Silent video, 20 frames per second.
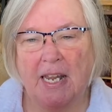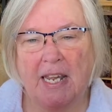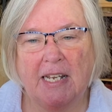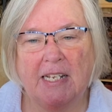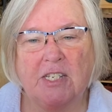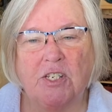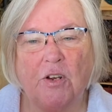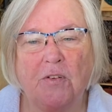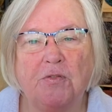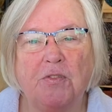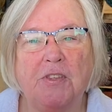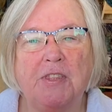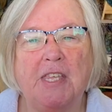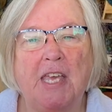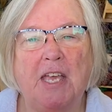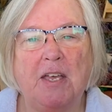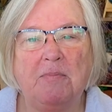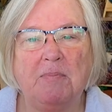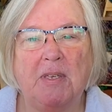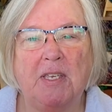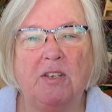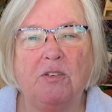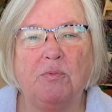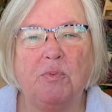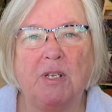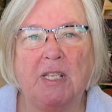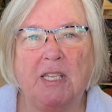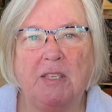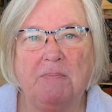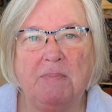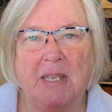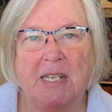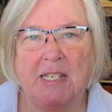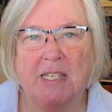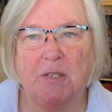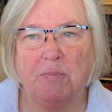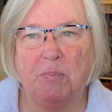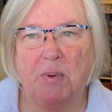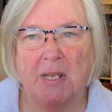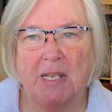And so for them, it really
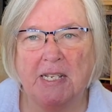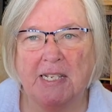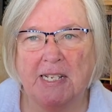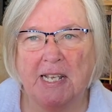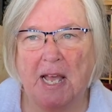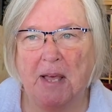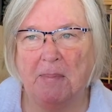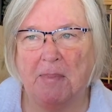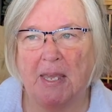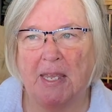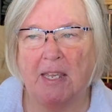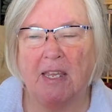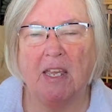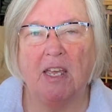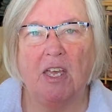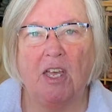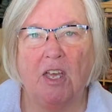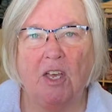means spring is coming